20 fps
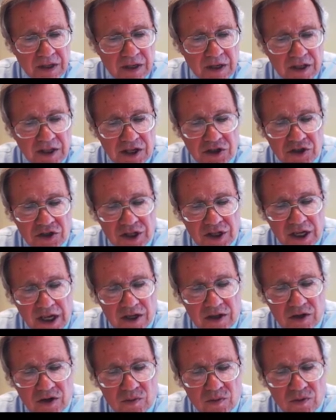This
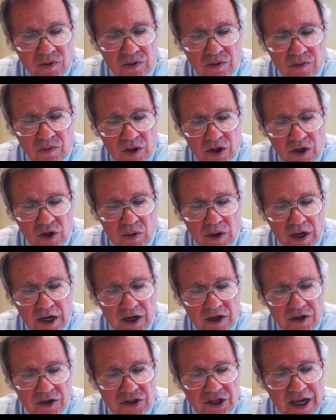standard rule
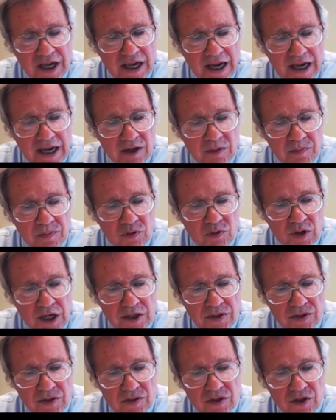requires an
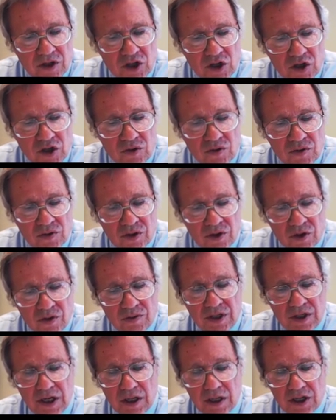appraiser to use due
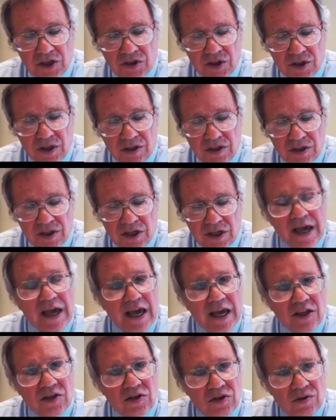diligence
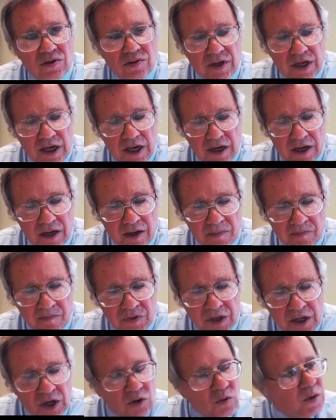and due care.
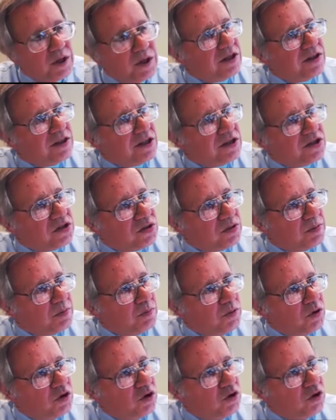What did this
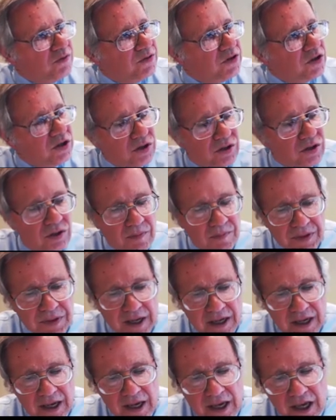move do?
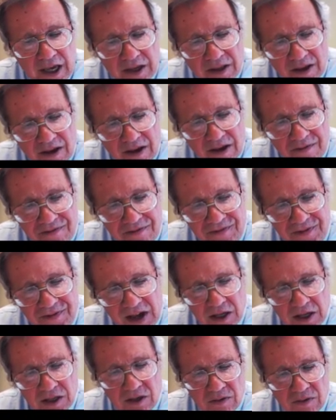It
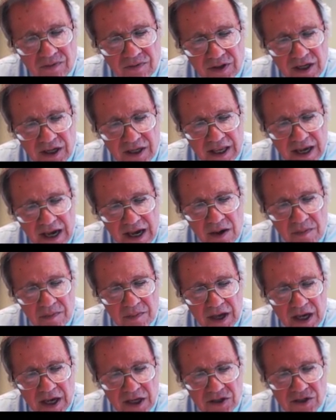effectively now
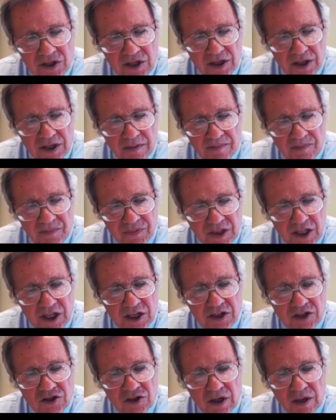makes
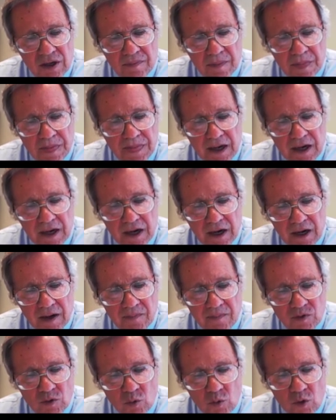this
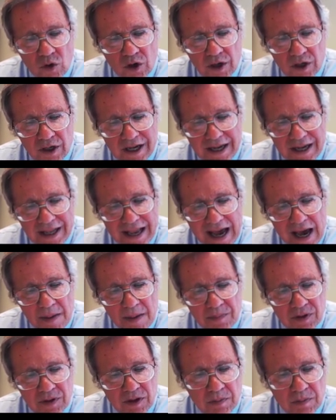wording
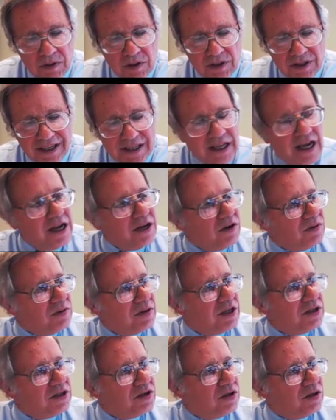applicable not
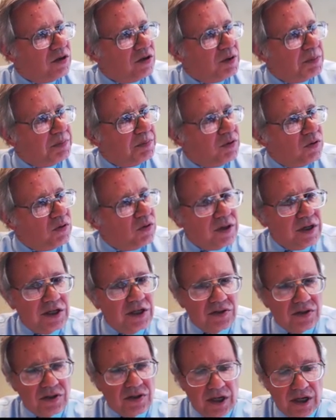only to the reporting
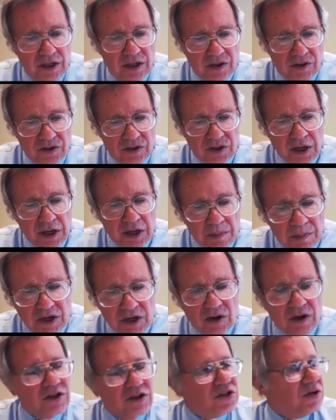standards, but
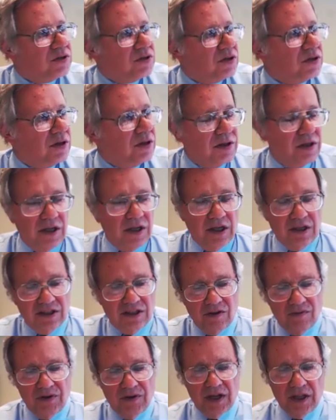also to the
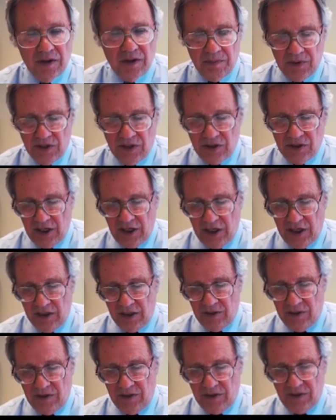development
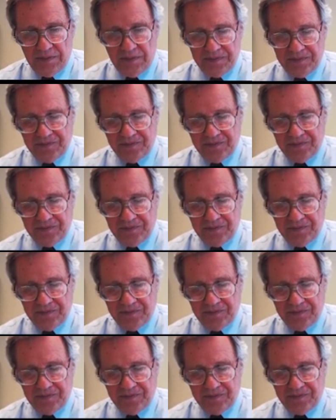standards.